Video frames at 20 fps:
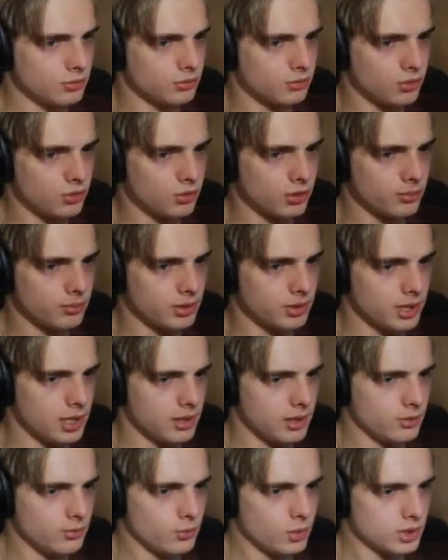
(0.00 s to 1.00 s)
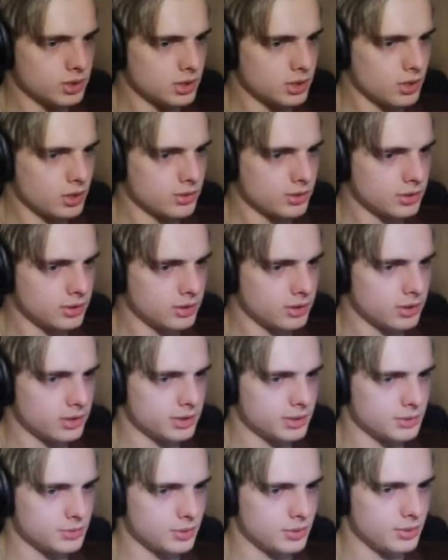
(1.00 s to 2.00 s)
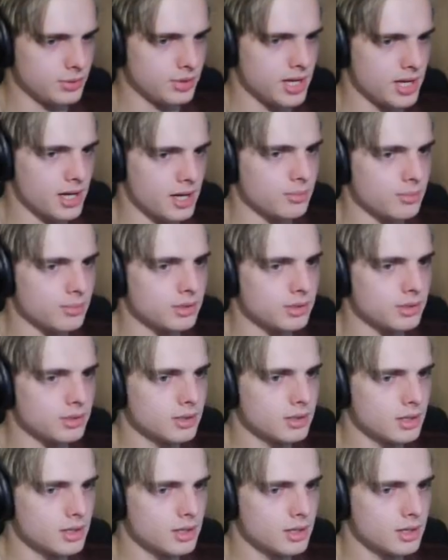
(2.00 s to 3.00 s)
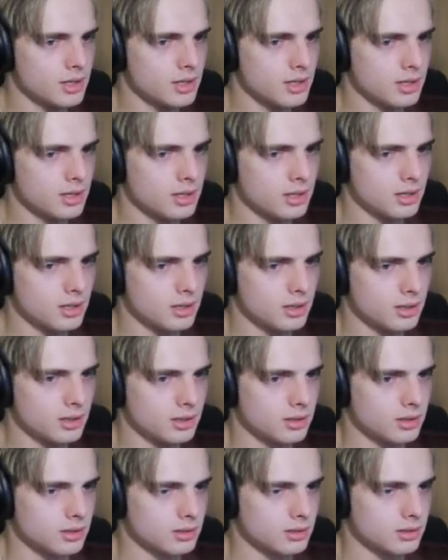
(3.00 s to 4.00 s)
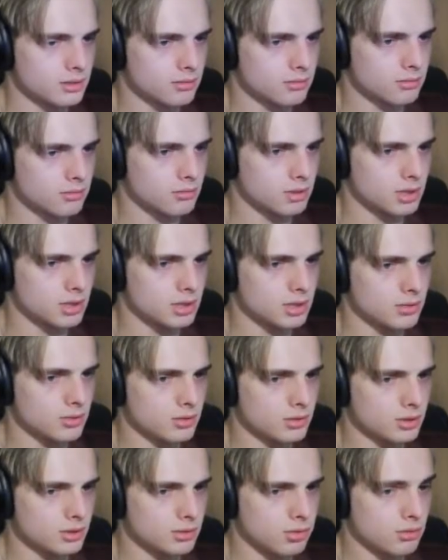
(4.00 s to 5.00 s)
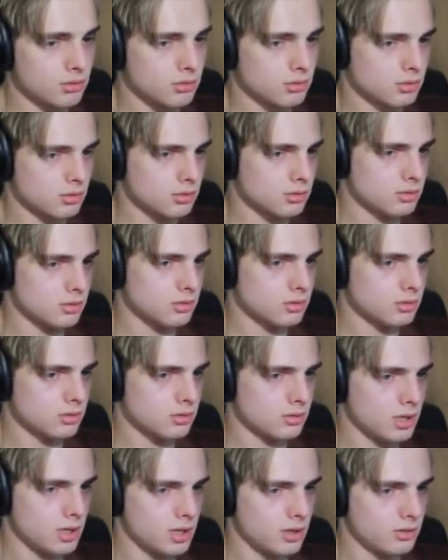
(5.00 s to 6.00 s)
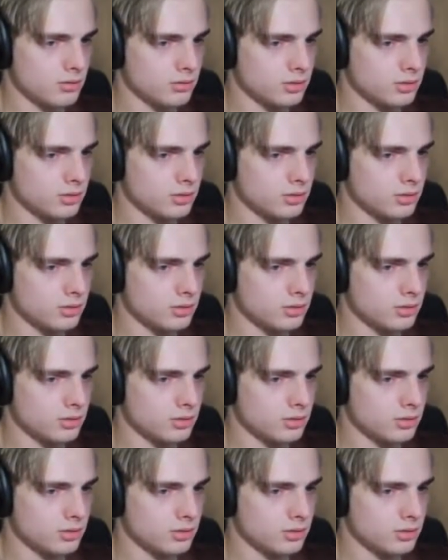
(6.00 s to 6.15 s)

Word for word: before, but I was always looking this way when it happened. I guess I was supposed to... I